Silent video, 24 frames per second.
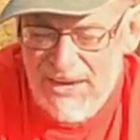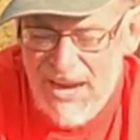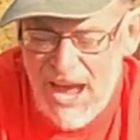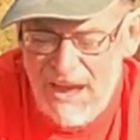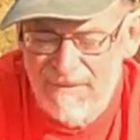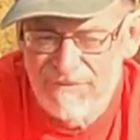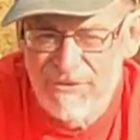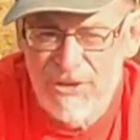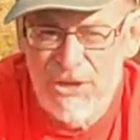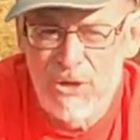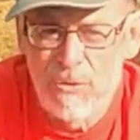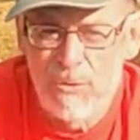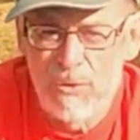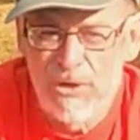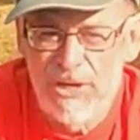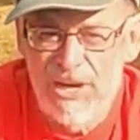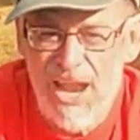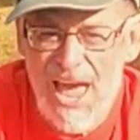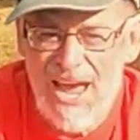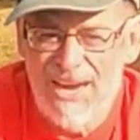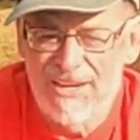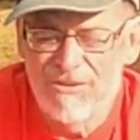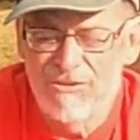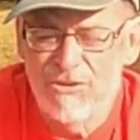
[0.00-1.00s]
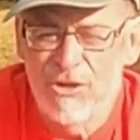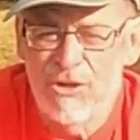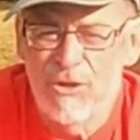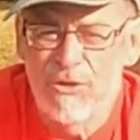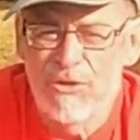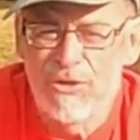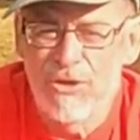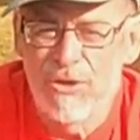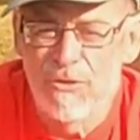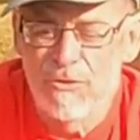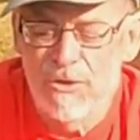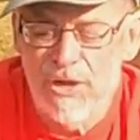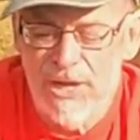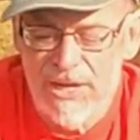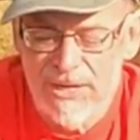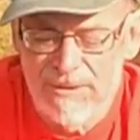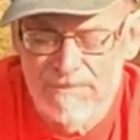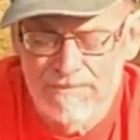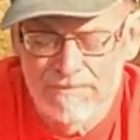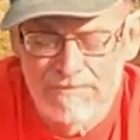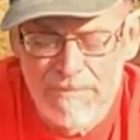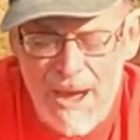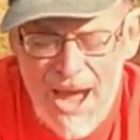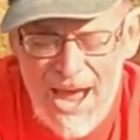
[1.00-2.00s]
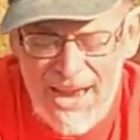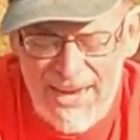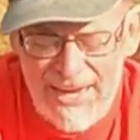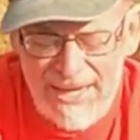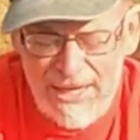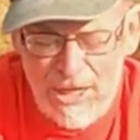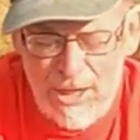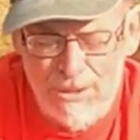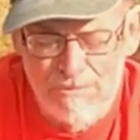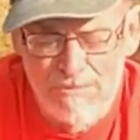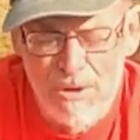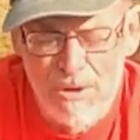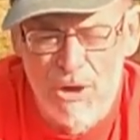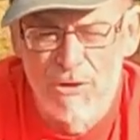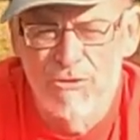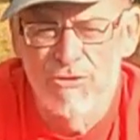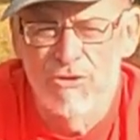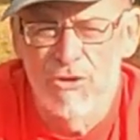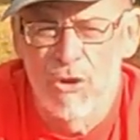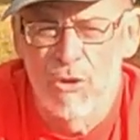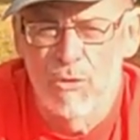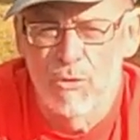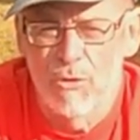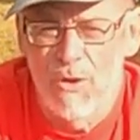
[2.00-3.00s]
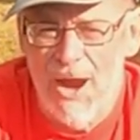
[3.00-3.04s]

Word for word: Now if you would like to, you can buy a commercial